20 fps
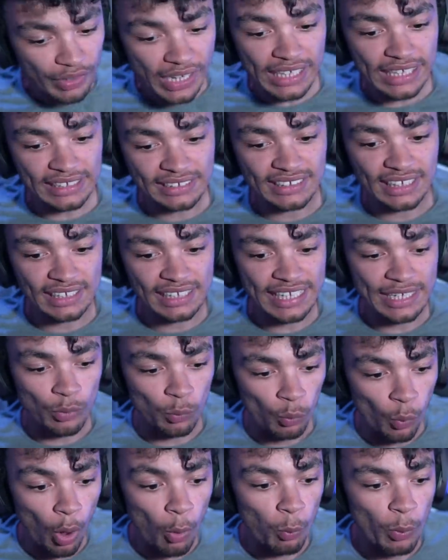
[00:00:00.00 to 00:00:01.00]
Realistically,
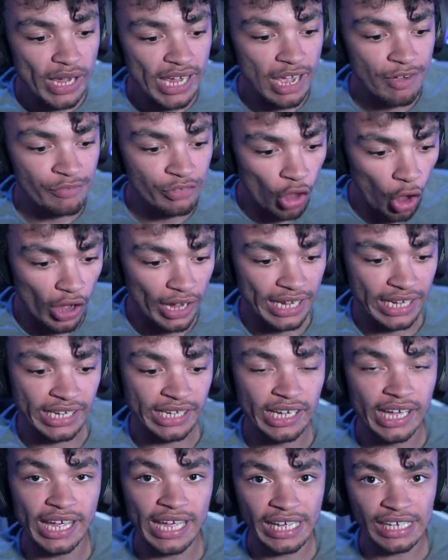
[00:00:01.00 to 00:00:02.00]
what we have got
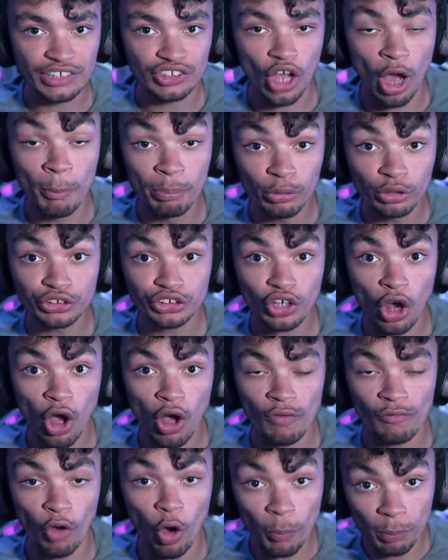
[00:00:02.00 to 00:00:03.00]
here is a bunch
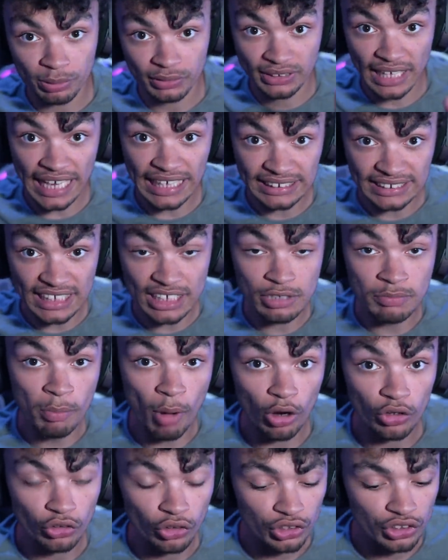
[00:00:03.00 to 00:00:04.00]
of updated
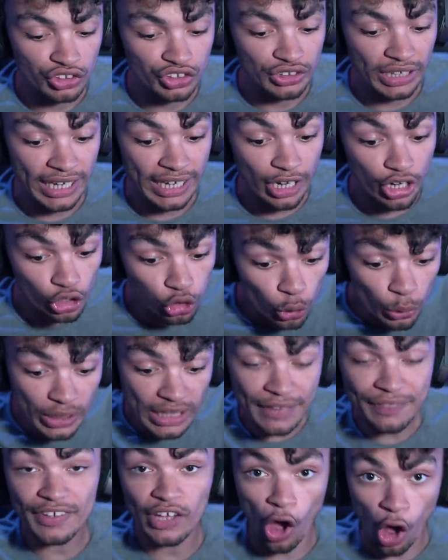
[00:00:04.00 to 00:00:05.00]
models,
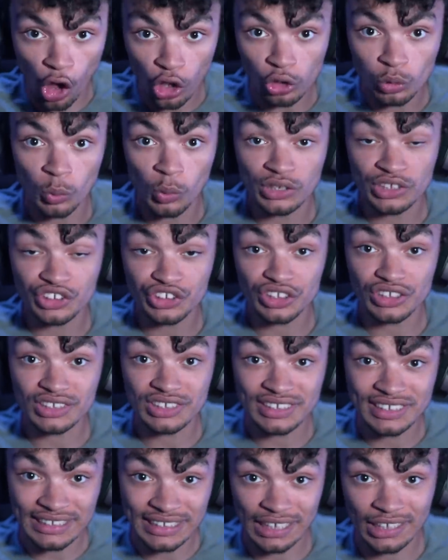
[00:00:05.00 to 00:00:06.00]
including the old ones
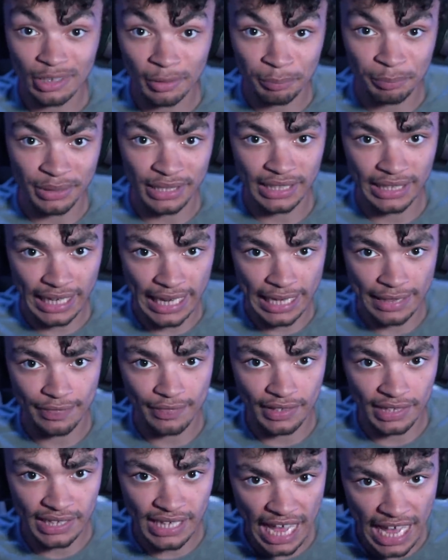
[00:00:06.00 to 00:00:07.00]
still being in
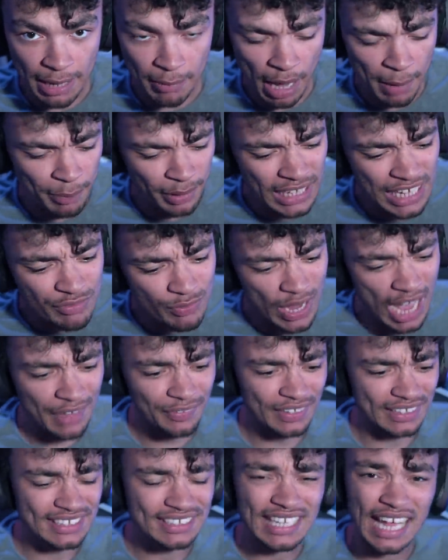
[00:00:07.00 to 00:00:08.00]
the game. I believe we had
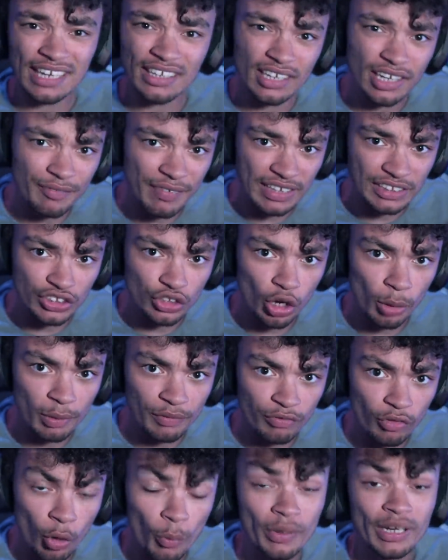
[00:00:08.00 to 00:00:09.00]
the standard Aventador
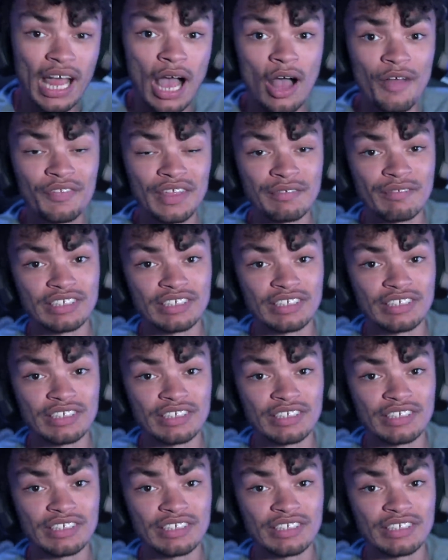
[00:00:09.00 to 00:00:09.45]
before, we now have the